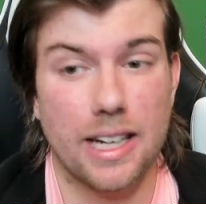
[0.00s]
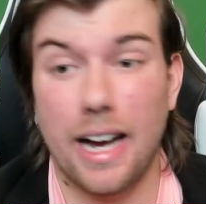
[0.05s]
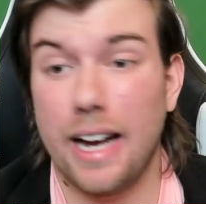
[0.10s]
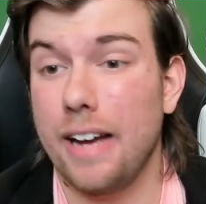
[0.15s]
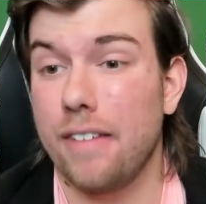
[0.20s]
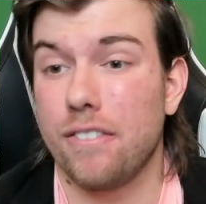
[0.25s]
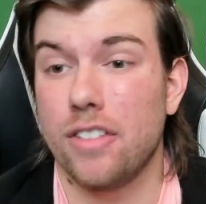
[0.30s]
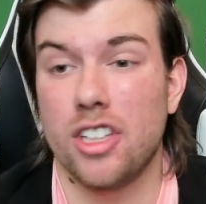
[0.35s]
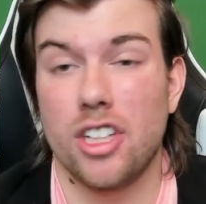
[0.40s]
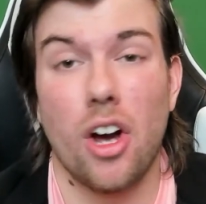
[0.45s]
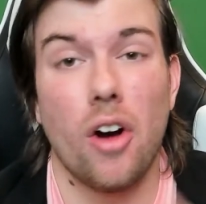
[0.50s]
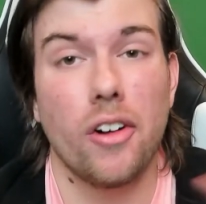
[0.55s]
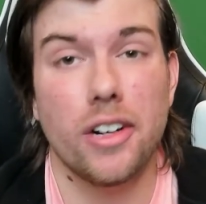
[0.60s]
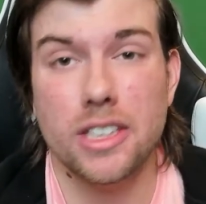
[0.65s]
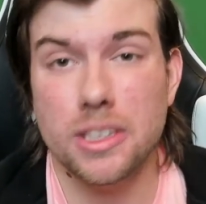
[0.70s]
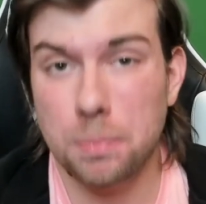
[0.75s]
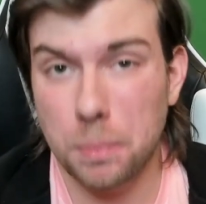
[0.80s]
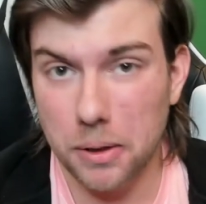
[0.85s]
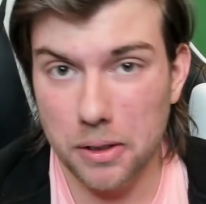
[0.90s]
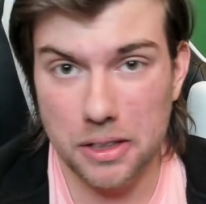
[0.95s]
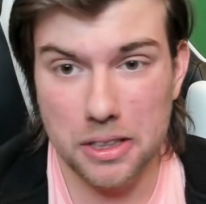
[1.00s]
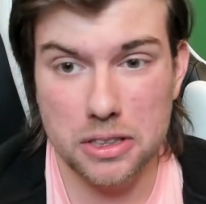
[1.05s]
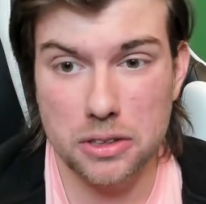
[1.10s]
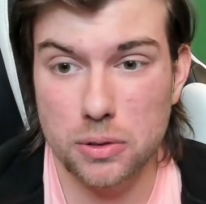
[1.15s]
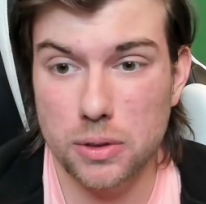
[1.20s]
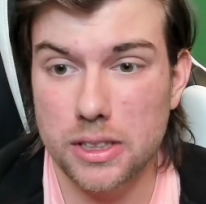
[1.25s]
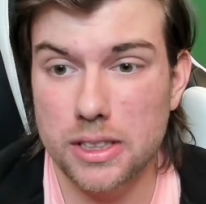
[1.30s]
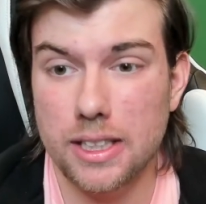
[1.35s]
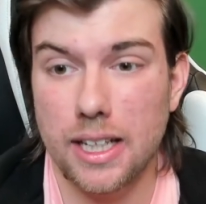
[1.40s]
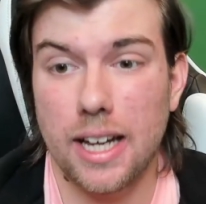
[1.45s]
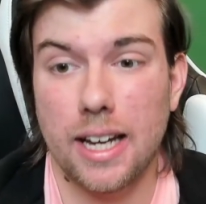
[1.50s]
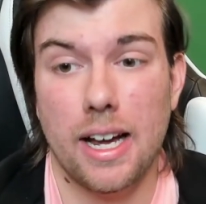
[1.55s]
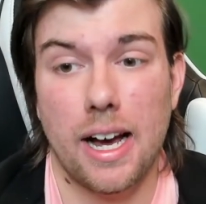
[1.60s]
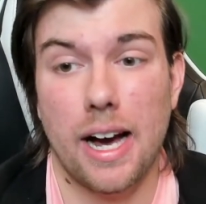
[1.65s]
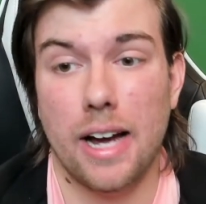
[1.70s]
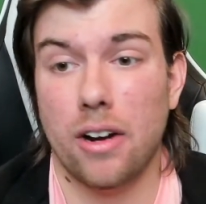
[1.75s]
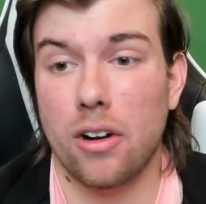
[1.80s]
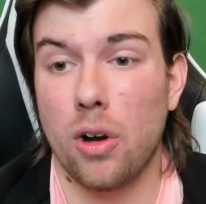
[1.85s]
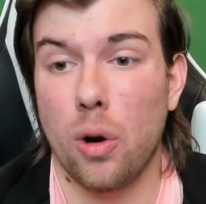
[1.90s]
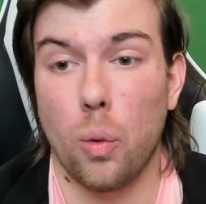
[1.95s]
I have no experience with that.
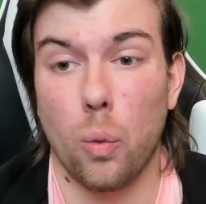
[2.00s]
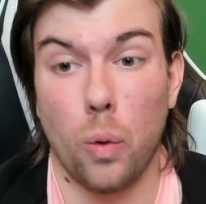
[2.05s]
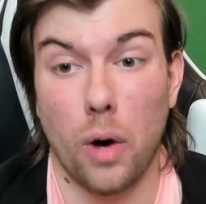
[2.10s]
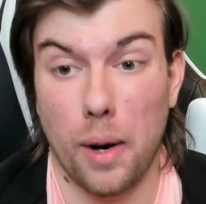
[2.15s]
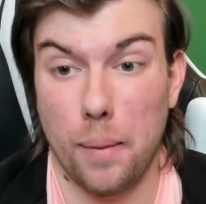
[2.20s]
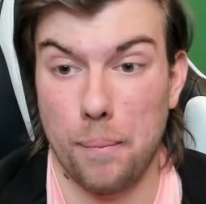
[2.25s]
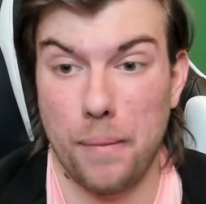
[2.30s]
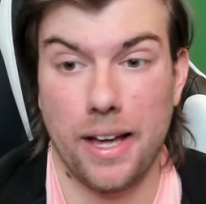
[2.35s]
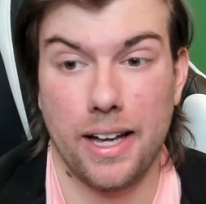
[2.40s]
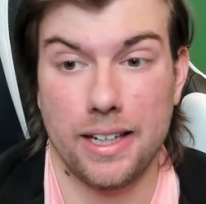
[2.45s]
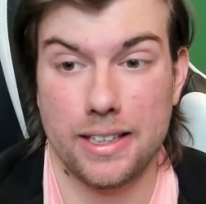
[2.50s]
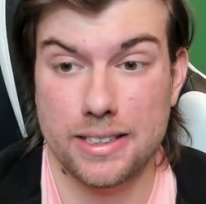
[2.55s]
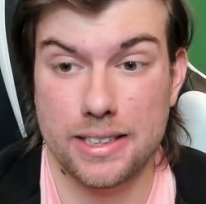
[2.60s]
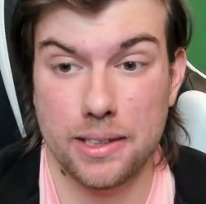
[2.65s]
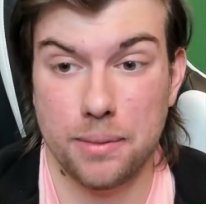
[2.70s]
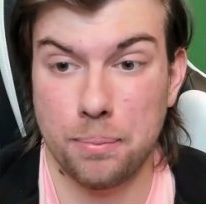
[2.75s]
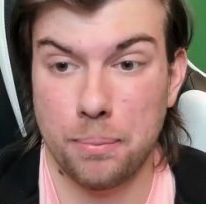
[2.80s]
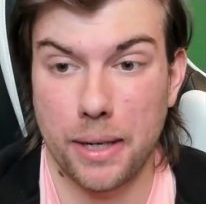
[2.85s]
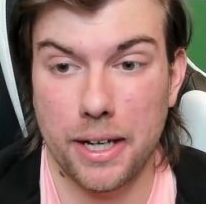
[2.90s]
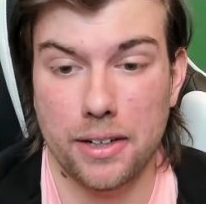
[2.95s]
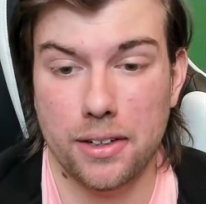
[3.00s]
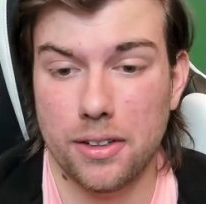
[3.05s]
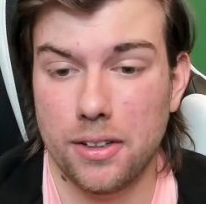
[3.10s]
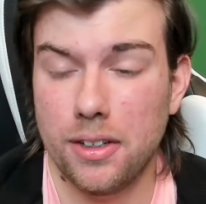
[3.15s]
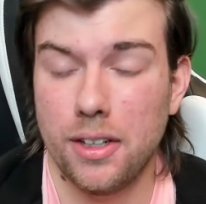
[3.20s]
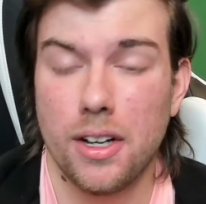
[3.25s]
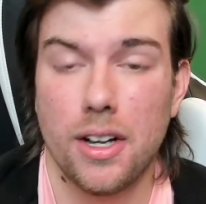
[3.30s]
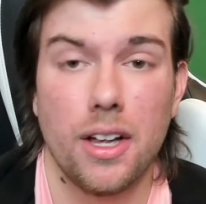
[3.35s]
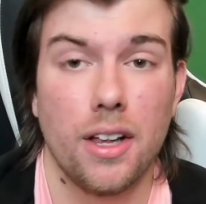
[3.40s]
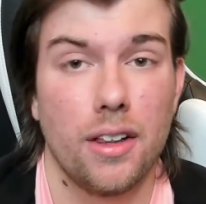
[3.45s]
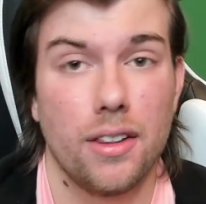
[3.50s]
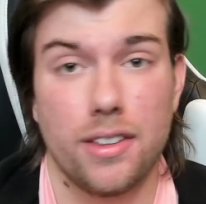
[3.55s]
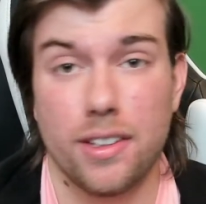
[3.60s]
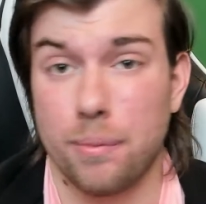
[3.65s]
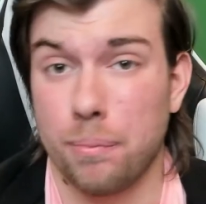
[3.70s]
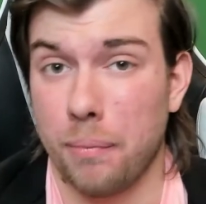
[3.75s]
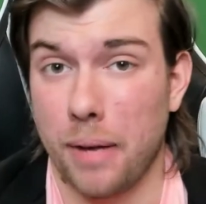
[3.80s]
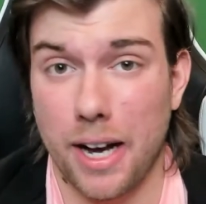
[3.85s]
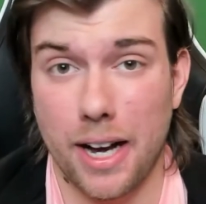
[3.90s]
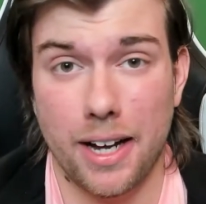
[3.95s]
I don't know what makes it better than
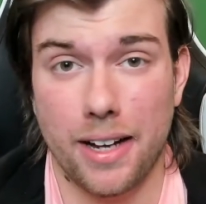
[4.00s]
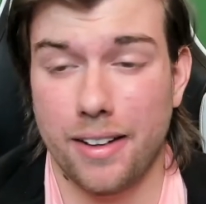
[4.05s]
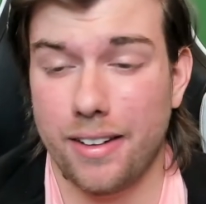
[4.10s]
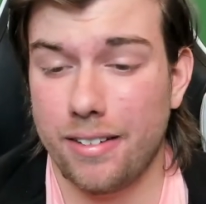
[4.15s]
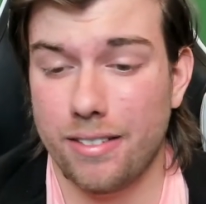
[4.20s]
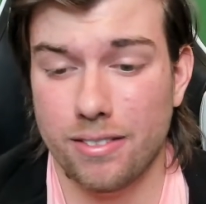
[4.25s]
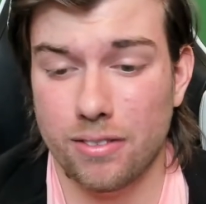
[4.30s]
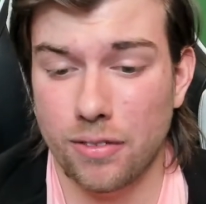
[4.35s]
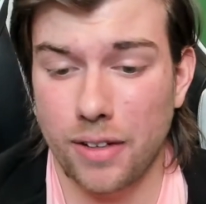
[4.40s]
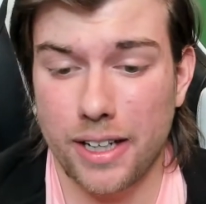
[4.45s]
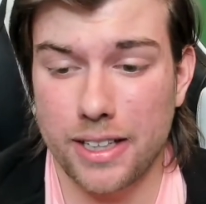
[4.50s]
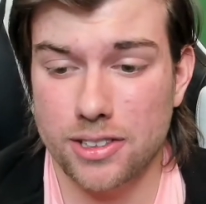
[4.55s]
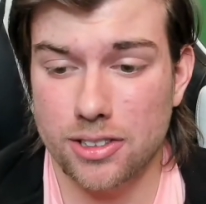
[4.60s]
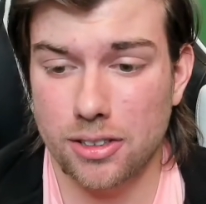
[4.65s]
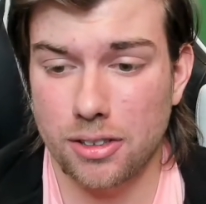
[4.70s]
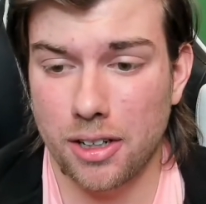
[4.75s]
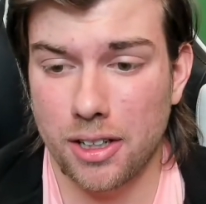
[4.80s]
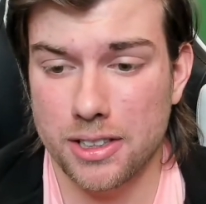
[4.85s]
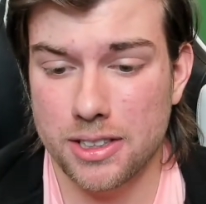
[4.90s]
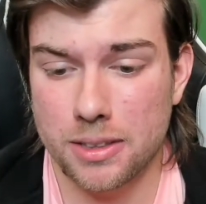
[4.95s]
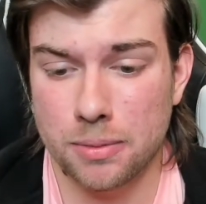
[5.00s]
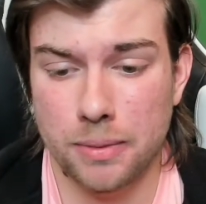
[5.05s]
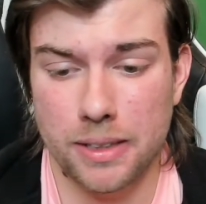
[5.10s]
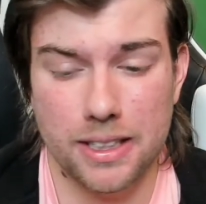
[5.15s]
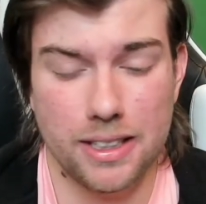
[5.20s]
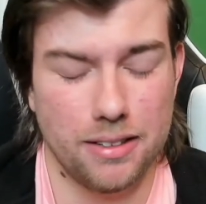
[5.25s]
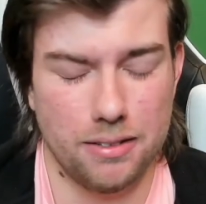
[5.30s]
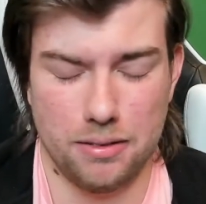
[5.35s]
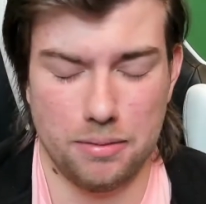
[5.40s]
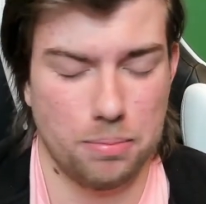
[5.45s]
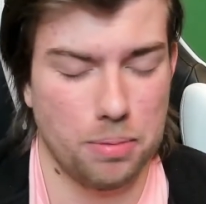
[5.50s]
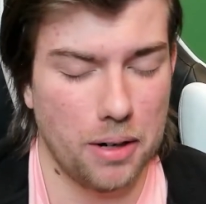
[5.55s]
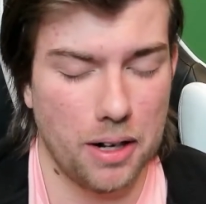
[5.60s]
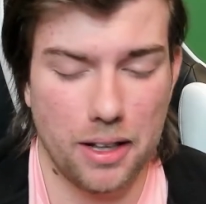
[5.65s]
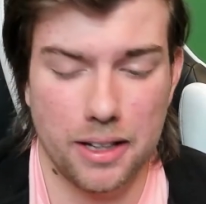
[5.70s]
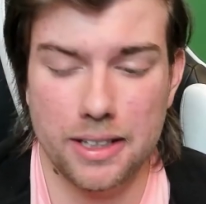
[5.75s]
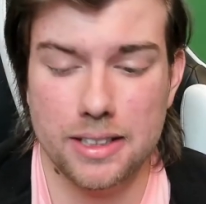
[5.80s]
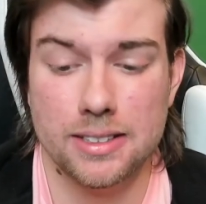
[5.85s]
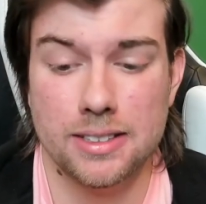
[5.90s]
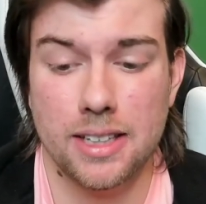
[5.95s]
my Razer Huntsman. It
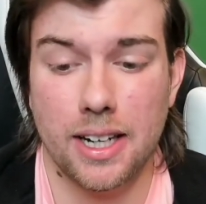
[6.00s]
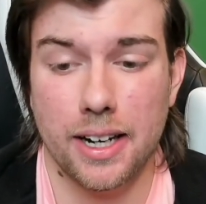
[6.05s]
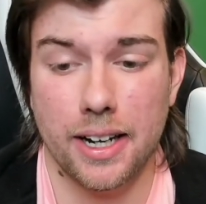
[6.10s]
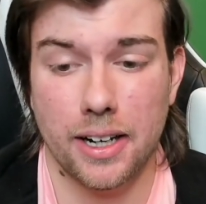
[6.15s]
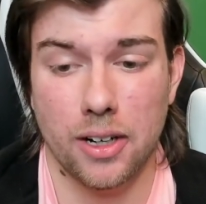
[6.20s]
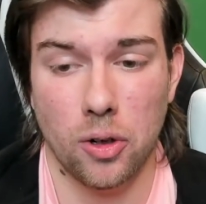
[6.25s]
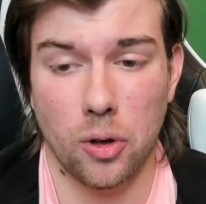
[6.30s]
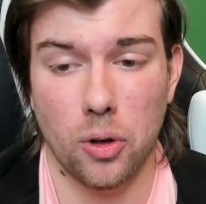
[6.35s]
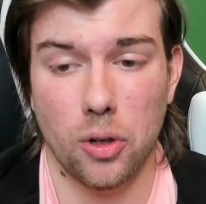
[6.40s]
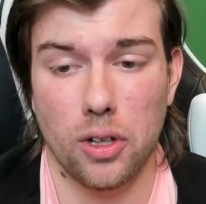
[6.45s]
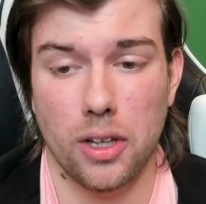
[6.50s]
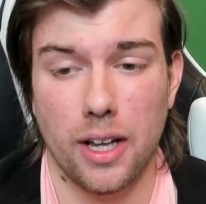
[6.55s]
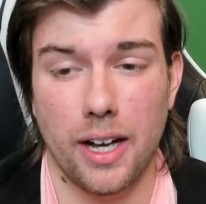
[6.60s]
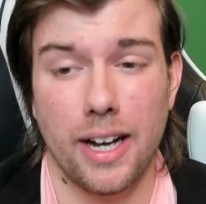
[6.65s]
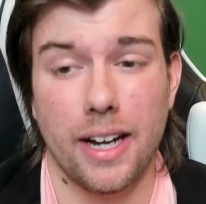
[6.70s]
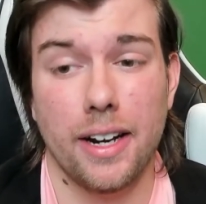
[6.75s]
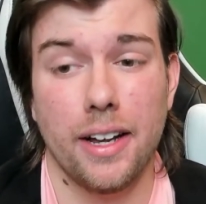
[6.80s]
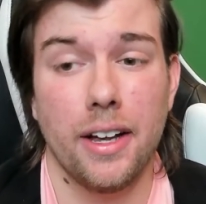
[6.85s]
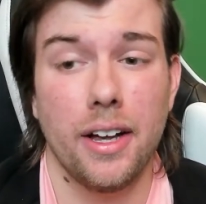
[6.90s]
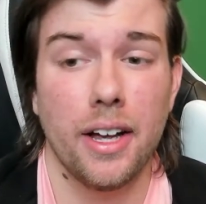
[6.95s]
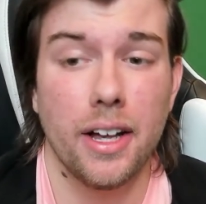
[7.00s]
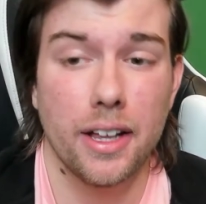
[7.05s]
probably is not a whole lot.